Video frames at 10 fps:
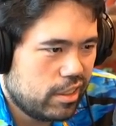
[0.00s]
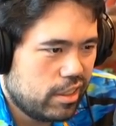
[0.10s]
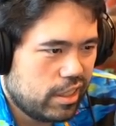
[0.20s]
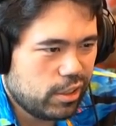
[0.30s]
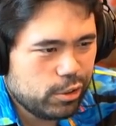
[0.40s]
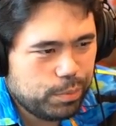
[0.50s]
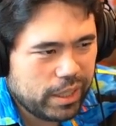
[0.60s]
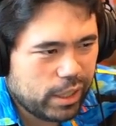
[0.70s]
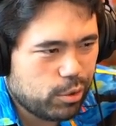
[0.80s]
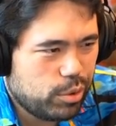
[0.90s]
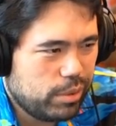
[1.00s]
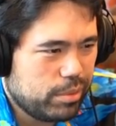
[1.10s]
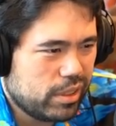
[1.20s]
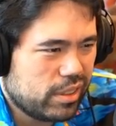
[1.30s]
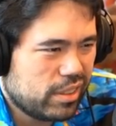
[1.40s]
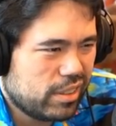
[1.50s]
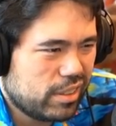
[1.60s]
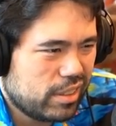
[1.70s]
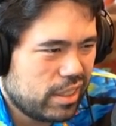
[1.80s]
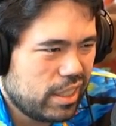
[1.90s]
I can also play like queen
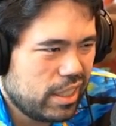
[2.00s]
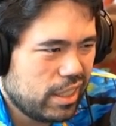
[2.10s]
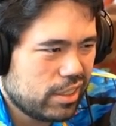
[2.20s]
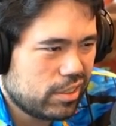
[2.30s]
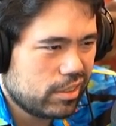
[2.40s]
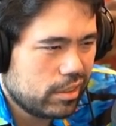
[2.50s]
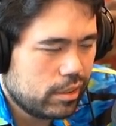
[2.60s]
b6